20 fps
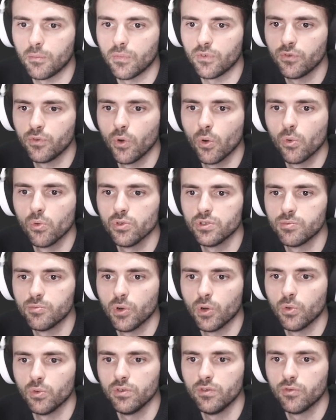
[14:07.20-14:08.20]
focus
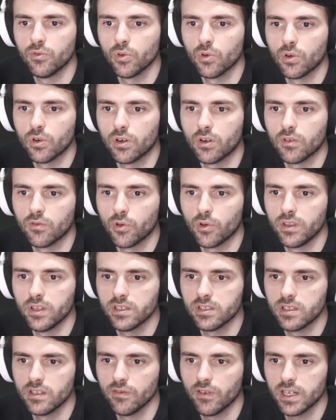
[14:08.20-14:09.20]
mode for these
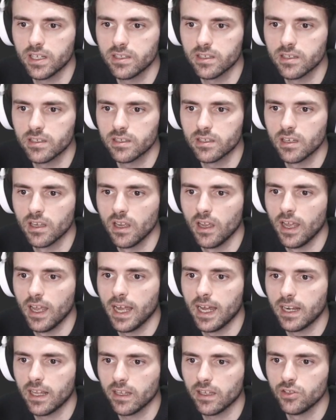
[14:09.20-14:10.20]
devices.
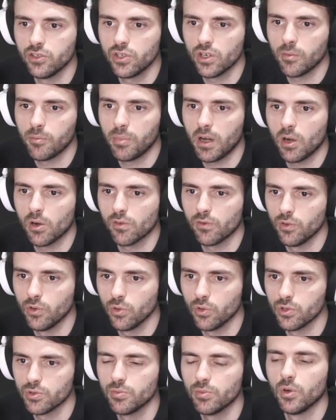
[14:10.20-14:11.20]
And I can jump out of
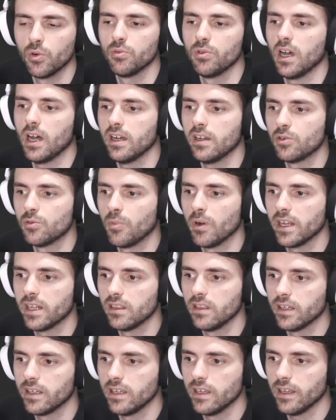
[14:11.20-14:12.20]
focus mode either by
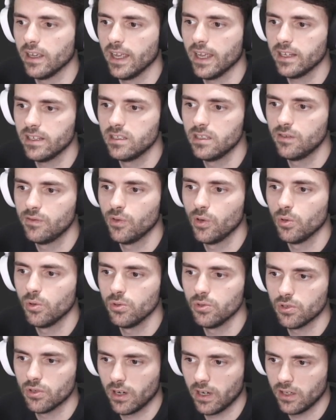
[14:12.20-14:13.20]
clicking exit focus,
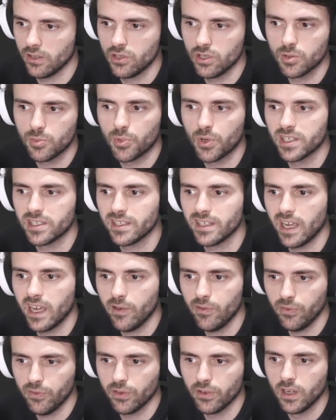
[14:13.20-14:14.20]
or I can just press
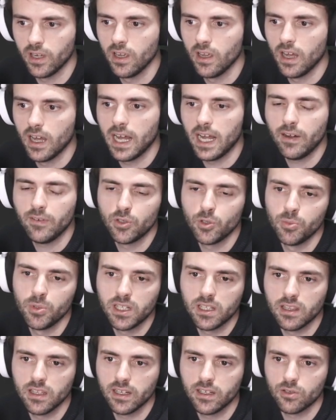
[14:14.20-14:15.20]
F. I have to be
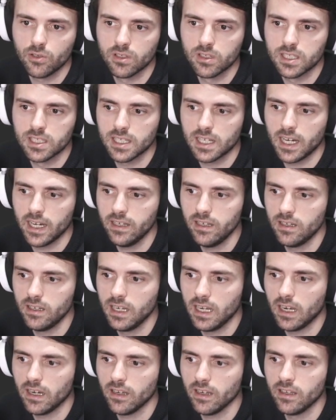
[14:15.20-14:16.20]
clicked on the side,
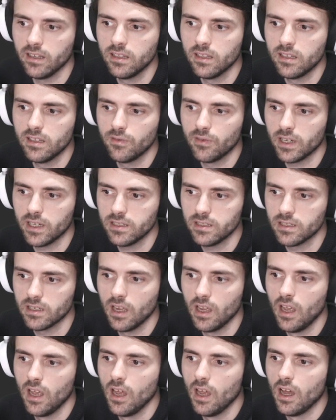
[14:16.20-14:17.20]
not in the device.
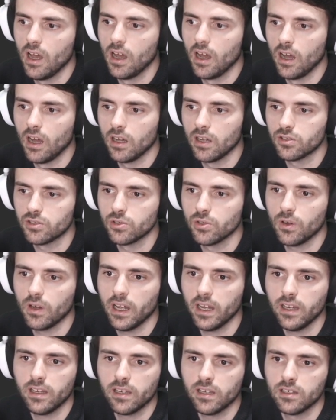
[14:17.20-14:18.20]
So I
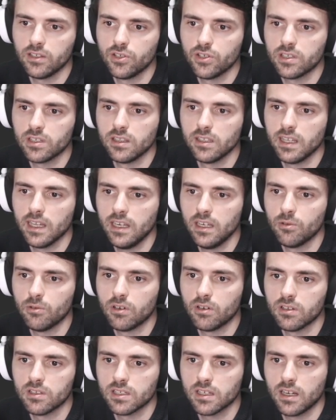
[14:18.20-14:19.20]
can just click anywhere on
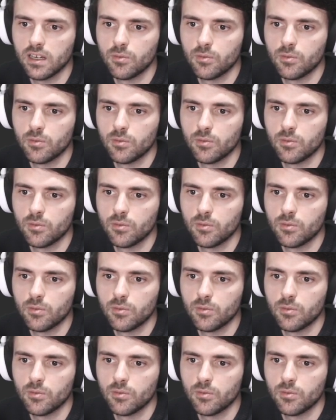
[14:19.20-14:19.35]
the side and